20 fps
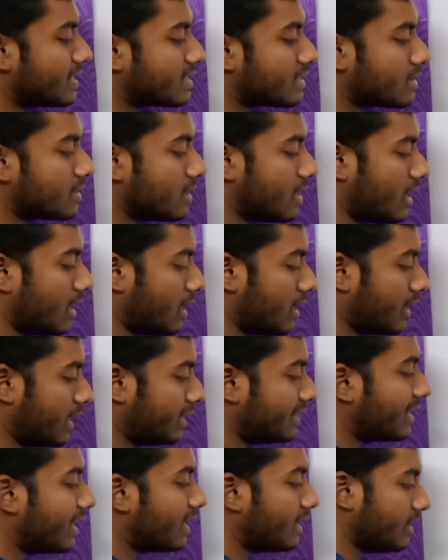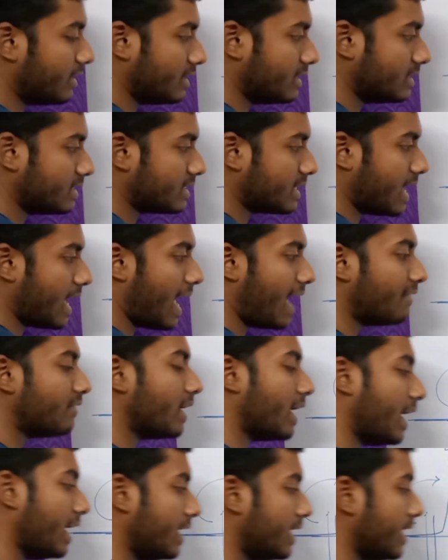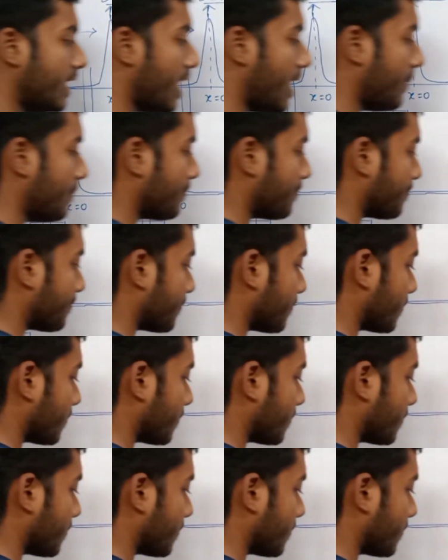these rectangles have area